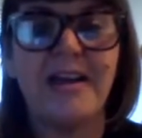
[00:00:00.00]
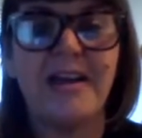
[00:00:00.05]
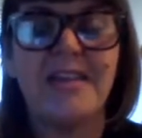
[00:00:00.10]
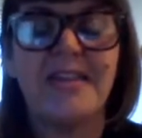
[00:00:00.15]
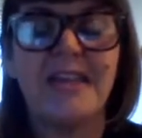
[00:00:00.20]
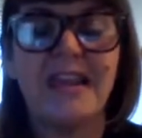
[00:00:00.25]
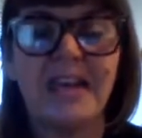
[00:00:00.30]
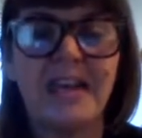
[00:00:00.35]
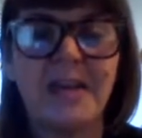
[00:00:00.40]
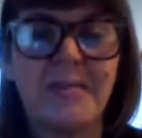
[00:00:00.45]

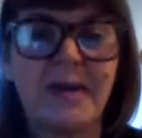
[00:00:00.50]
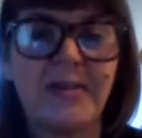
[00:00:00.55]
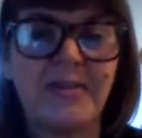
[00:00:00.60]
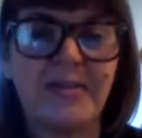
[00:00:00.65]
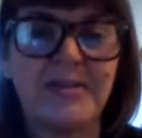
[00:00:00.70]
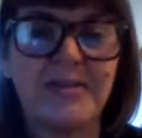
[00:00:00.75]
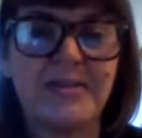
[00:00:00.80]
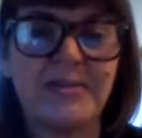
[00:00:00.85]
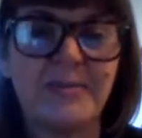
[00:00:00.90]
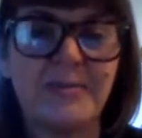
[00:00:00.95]
thinking about
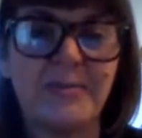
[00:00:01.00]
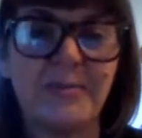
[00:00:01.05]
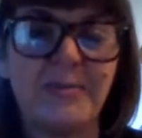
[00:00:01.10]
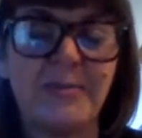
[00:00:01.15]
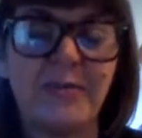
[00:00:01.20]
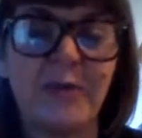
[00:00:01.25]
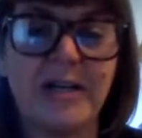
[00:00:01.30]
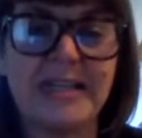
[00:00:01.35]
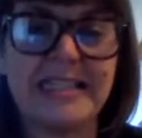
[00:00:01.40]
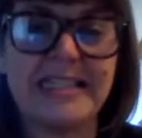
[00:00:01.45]
those
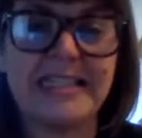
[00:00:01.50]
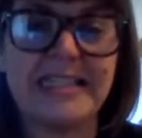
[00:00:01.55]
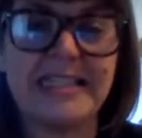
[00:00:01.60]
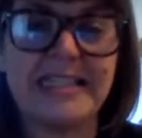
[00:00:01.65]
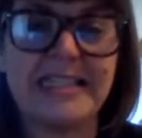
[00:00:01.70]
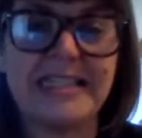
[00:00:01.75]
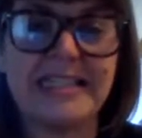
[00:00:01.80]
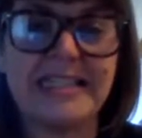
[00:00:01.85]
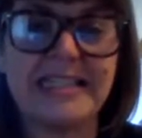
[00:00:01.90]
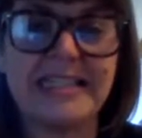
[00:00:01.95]

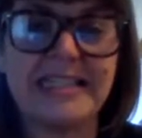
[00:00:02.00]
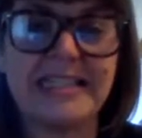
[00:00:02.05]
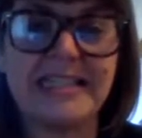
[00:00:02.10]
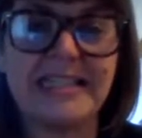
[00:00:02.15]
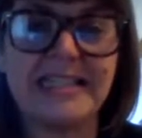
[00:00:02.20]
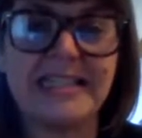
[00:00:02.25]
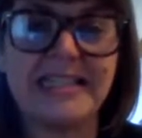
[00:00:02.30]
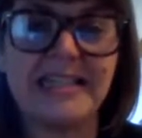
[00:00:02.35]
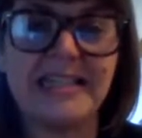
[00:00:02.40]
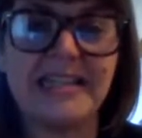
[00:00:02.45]
voices
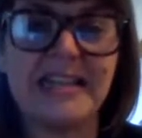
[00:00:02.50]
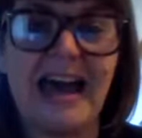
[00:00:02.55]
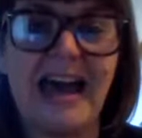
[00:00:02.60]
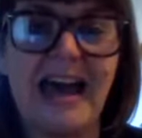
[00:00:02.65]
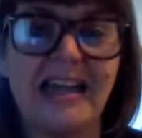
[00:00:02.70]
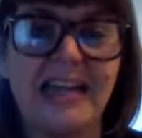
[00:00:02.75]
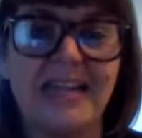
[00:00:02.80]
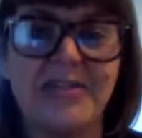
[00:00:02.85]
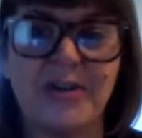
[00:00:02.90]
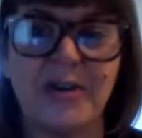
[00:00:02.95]
that
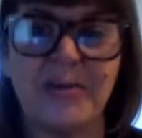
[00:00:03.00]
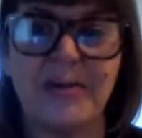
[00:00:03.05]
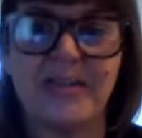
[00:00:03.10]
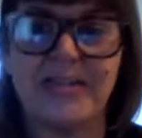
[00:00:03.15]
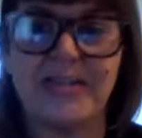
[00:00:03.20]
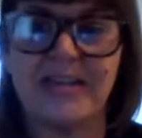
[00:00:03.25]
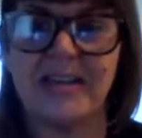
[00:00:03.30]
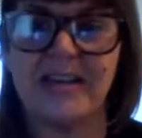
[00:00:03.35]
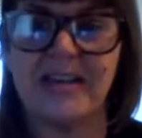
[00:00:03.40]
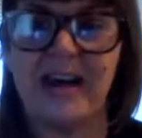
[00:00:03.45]
contribute to the
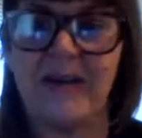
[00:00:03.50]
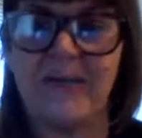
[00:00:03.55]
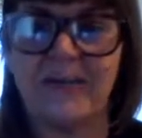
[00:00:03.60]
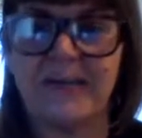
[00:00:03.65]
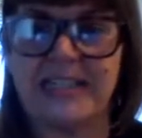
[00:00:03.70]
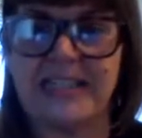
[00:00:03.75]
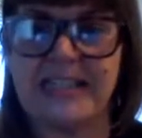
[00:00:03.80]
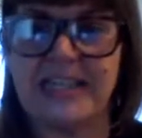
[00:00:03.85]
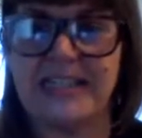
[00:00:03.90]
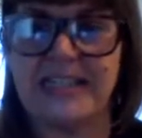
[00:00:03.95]

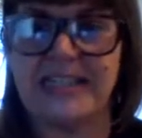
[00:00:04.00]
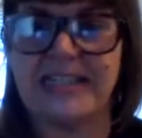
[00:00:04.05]
conversations.